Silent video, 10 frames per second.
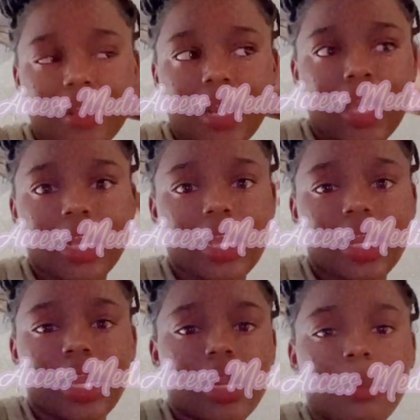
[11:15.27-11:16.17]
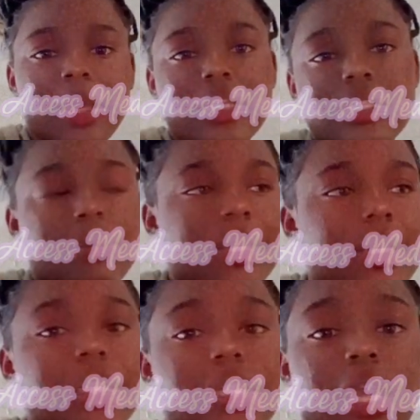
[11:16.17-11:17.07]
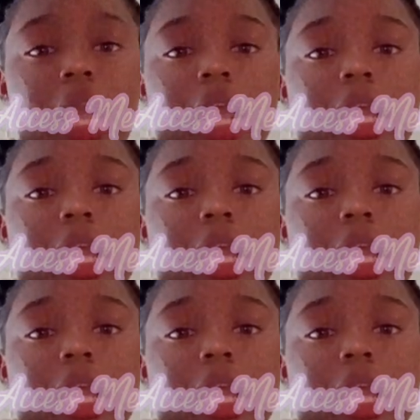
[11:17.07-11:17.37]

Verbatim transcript: Like they ain't nobody send me nothing.